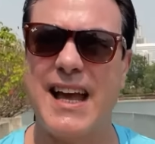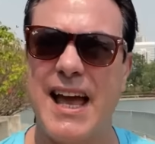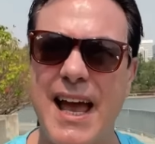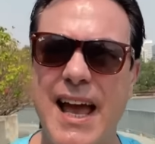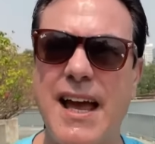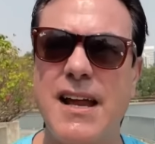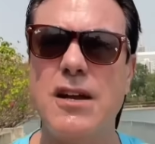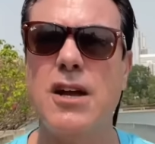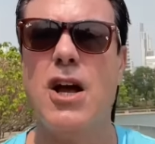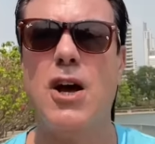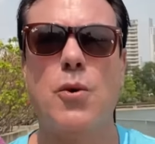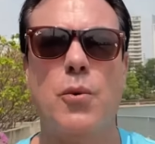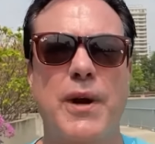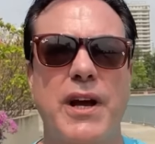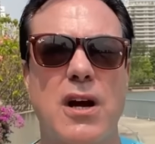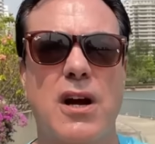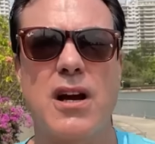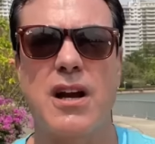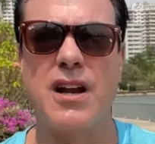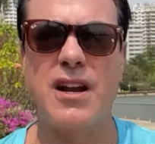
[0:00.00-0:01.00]
and we
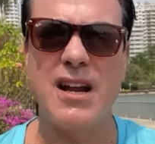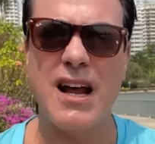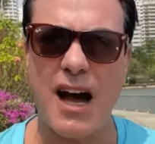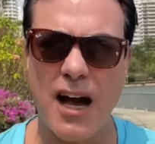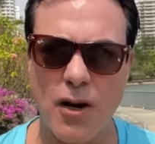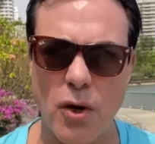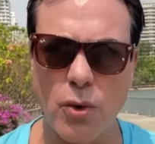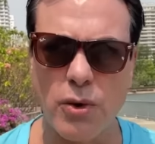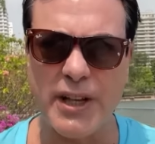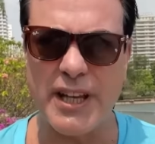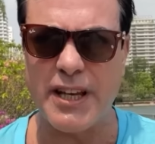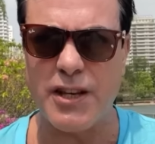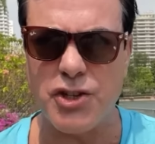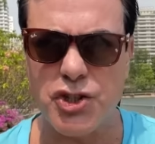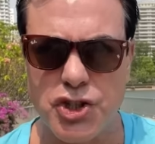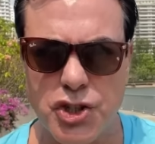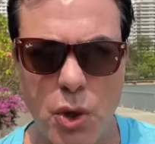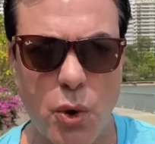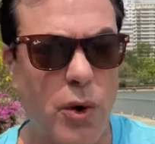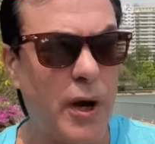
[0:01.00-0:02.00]
are going to not only
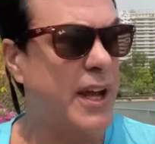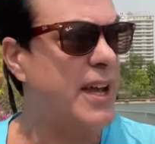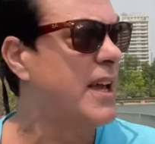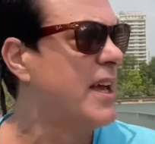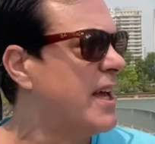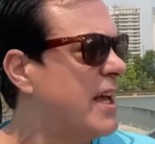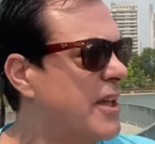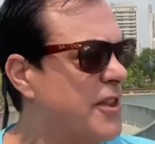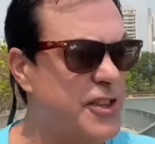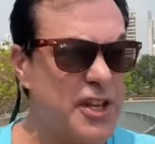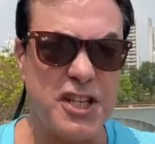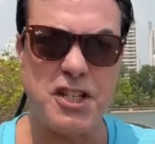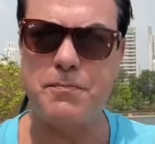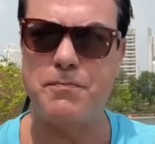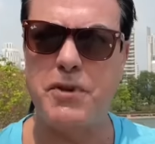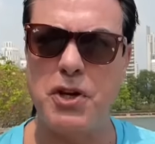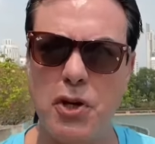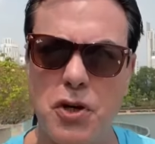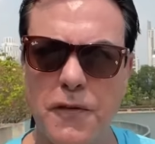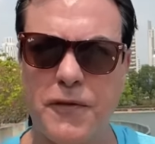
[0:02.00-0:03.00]
enjoy this
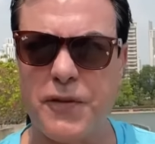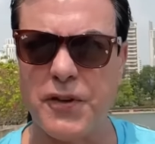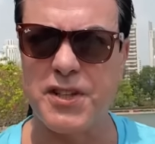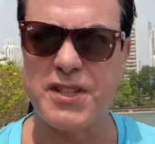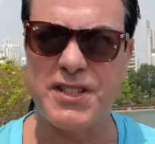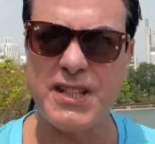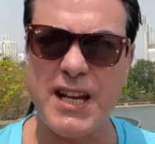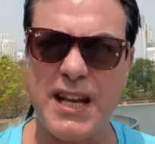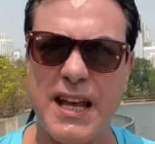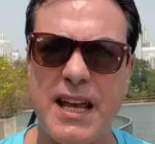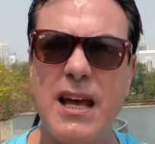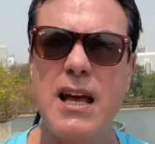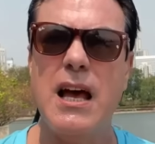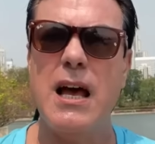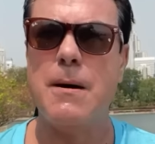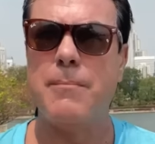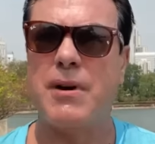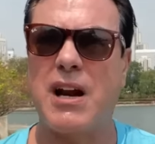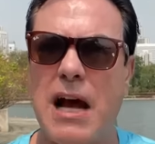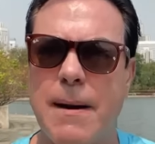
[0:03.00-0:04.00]
beautiful city,
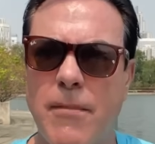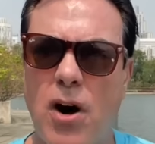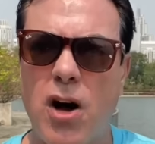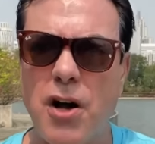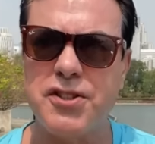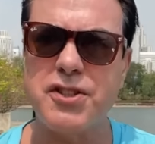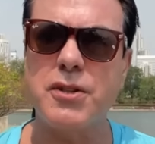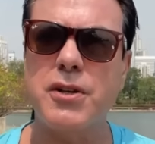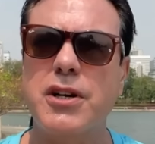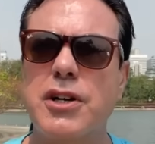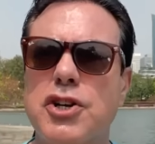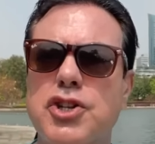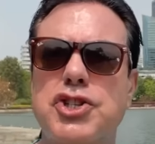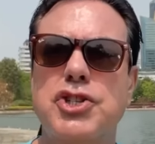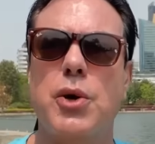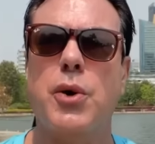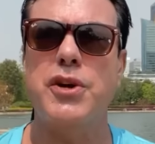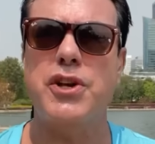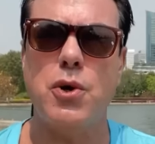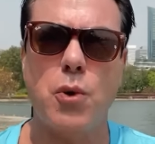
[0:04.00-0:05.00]
but I'm also going to
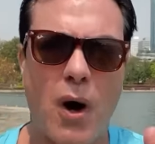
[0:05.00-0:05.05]
show you